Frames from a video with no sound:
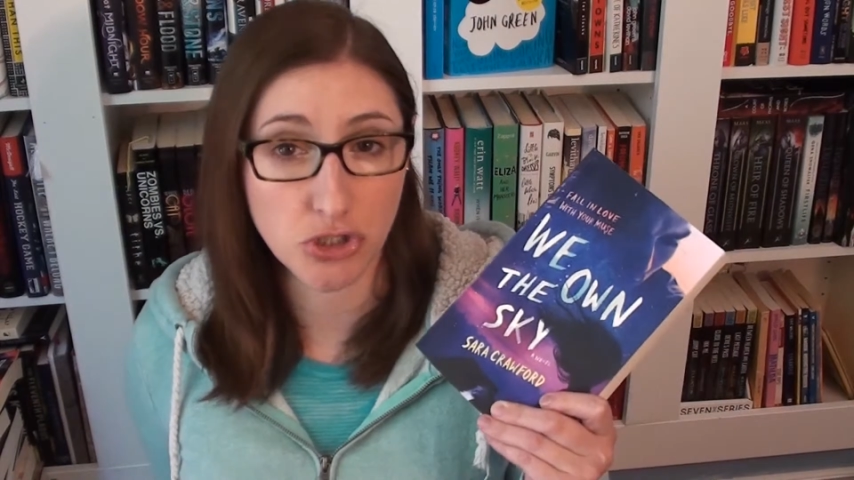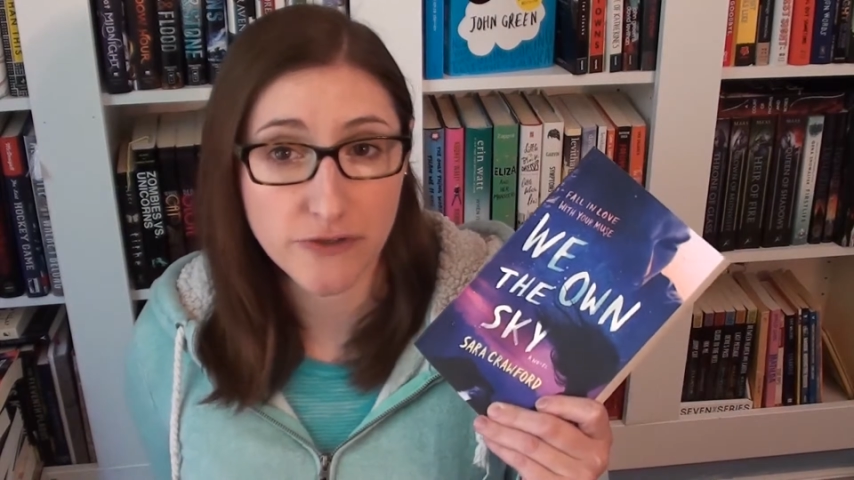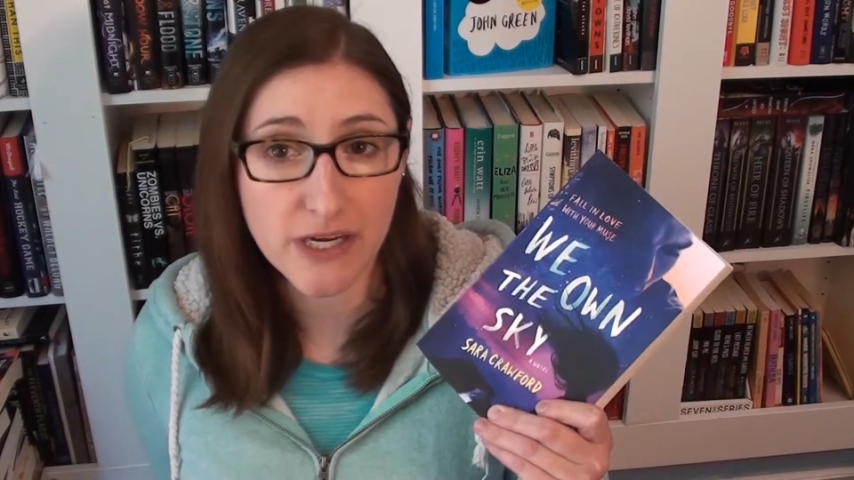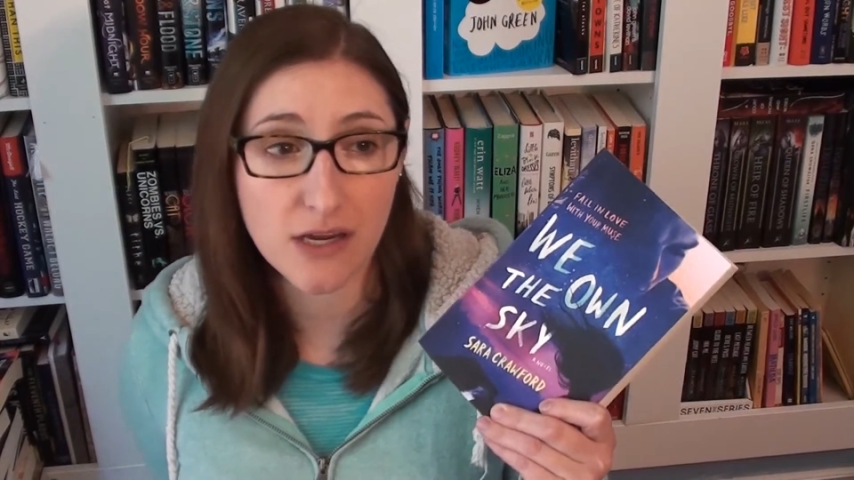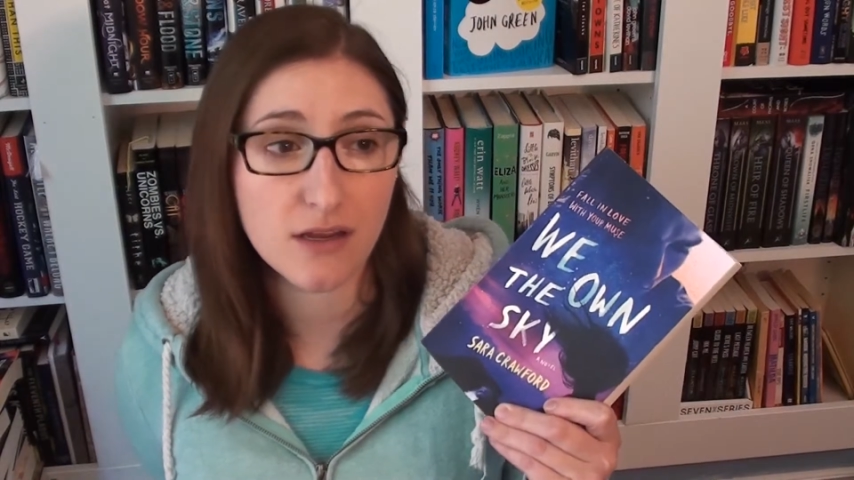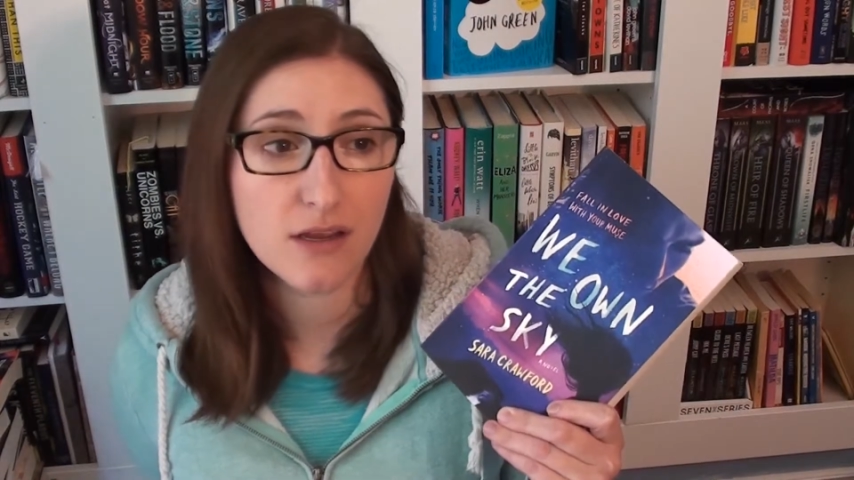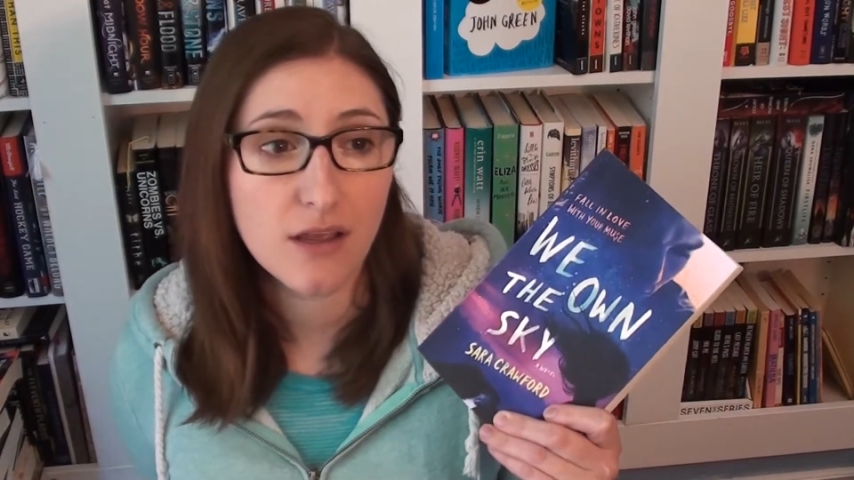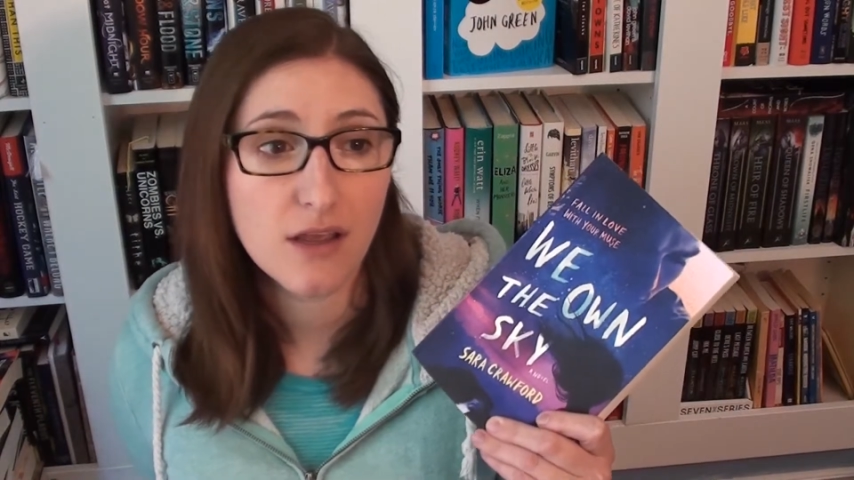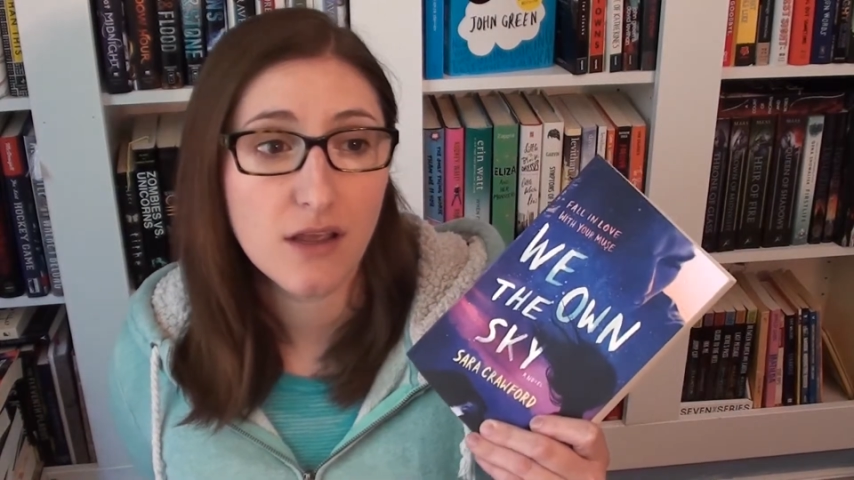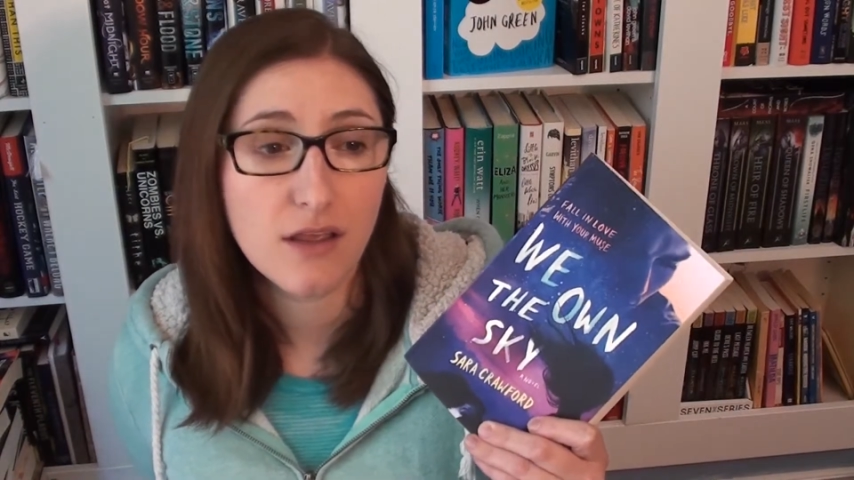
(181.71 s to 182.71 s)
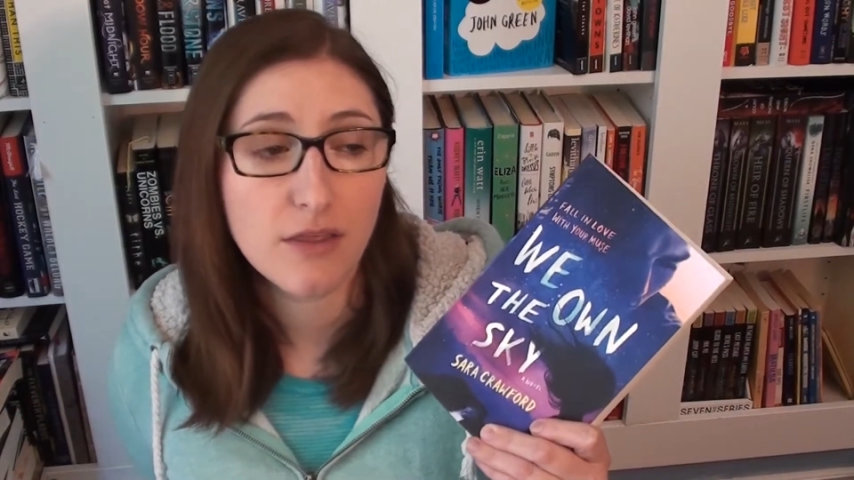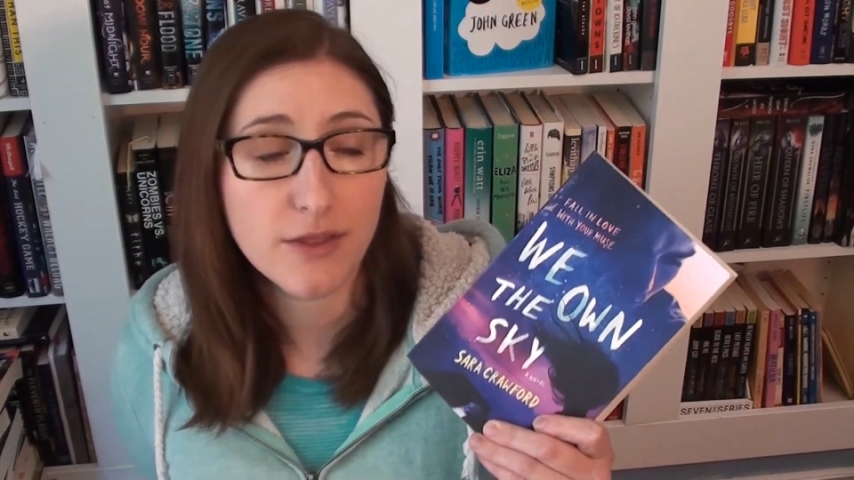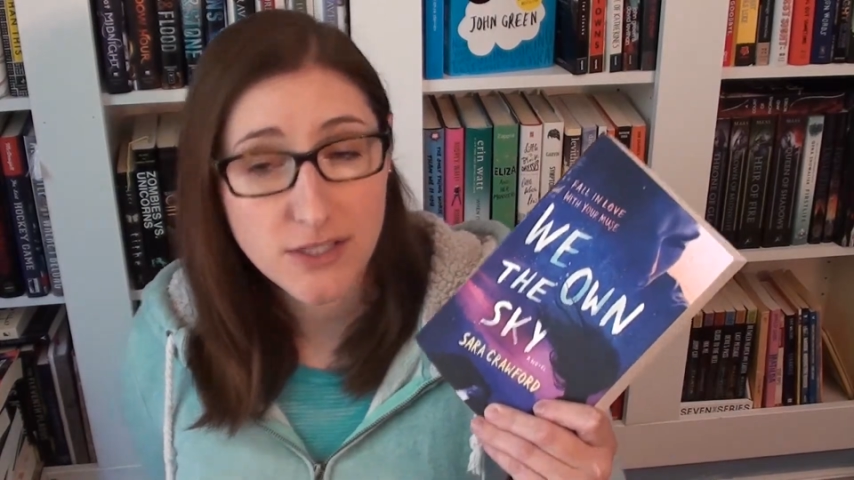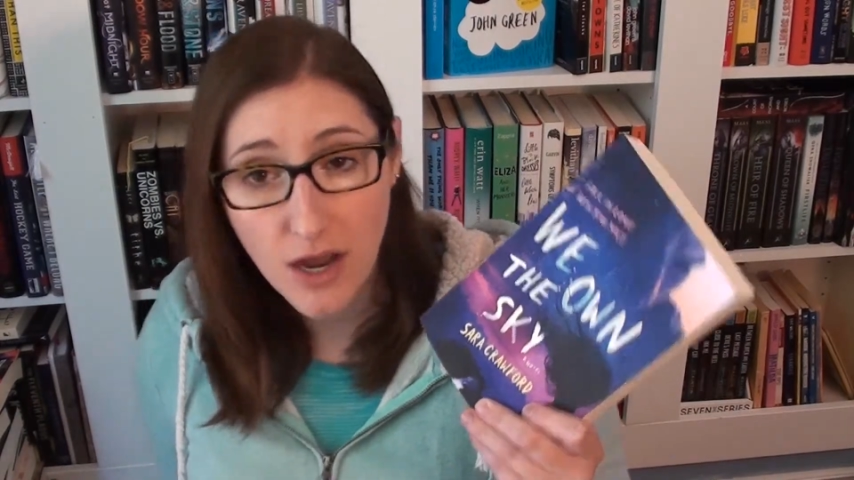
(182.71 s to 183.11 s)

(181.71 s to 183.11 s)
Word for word: during the